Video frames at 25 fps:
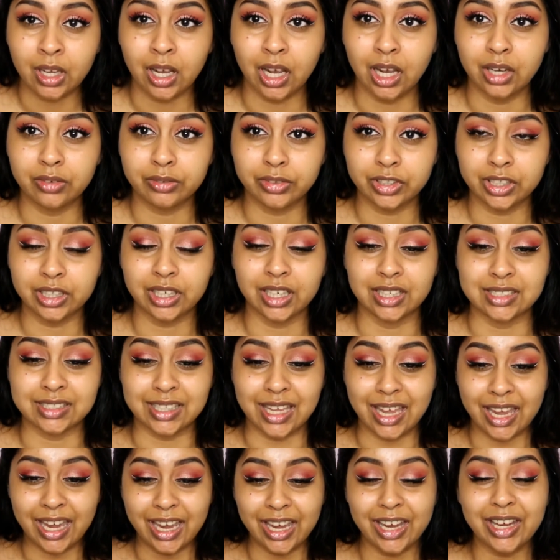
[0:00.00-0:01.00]
I realise
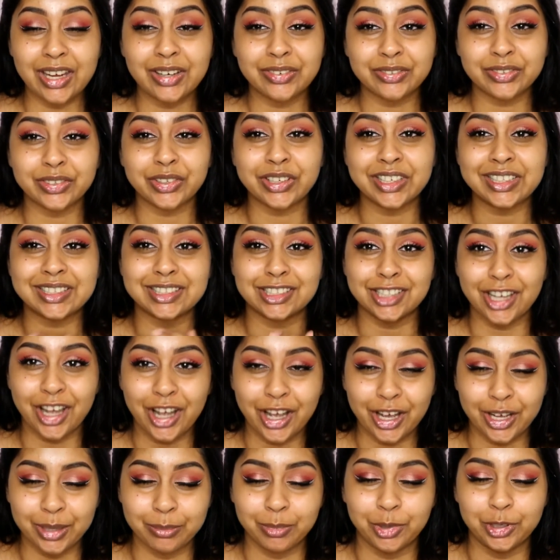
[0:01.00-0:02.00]
every
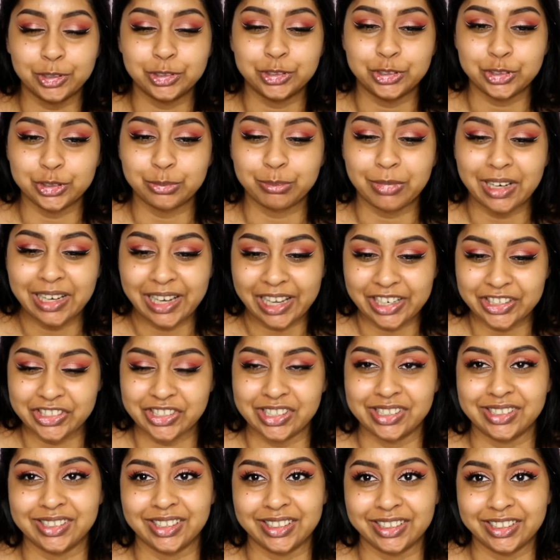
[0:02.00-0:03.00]
time I do my
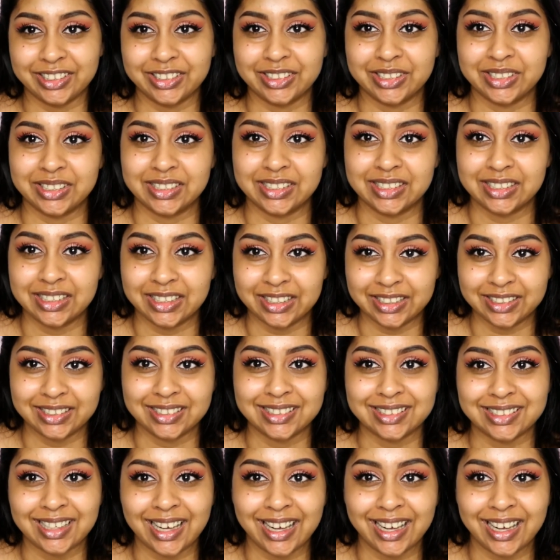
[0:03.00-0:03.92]
lashes I need to sneeze,